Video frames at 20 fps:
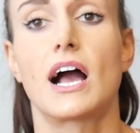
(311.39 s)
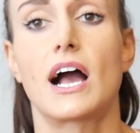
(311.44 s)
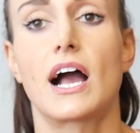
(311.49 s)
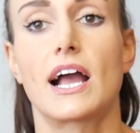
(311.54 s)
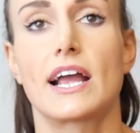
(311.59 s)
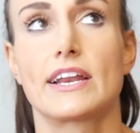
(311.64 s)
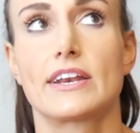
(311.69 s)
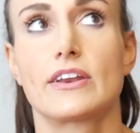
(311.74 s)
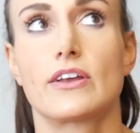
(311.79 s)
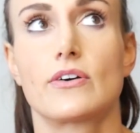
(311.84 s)

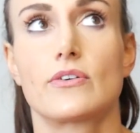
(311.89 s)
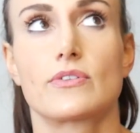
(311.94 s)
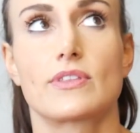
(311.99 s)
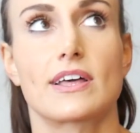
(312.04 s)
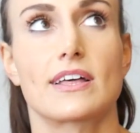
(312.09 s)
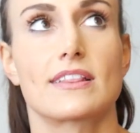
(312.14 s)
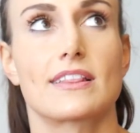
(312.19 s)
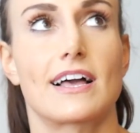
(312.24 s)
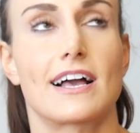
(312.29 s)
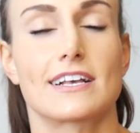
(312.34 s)
I know
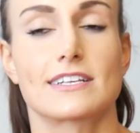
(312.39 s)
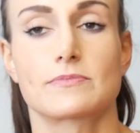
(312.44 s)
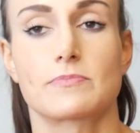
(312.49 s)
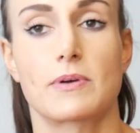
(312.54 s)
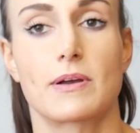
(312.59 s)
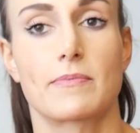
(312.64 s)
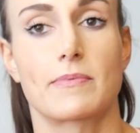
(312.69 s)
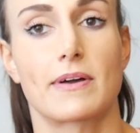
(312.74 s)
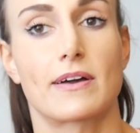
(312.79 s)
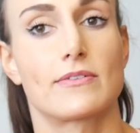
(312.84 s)
that last
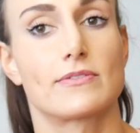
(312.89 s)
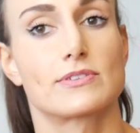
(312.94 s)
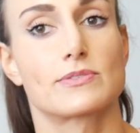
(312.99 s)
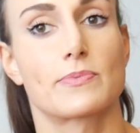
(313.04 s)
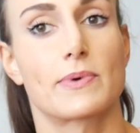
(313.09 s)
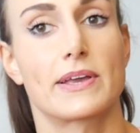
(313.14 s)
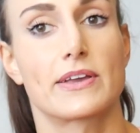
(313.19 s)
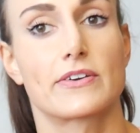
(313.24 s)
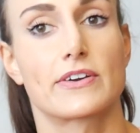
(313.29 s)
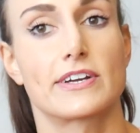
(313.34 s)
prep I was
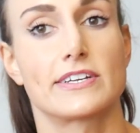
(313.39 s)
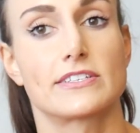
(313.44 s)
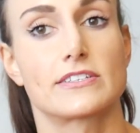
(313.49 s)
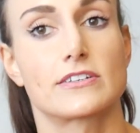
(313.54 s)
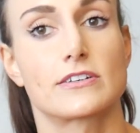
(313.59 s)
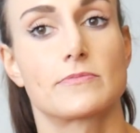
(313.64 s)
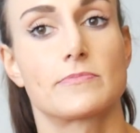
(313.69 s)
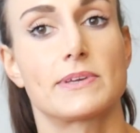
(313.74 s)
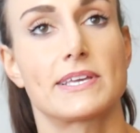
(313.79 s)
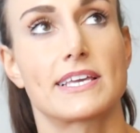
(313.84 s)
way
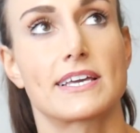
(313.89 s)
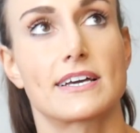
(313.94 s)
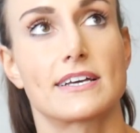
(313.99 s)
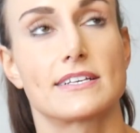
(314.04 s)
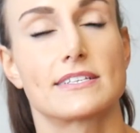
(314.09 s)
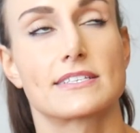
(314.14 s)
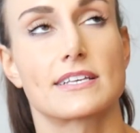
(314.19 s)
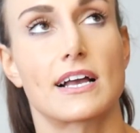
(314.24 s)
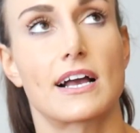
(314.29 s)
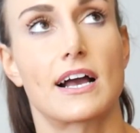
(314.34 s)
crazier
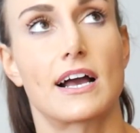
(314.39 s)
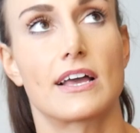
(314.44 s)
because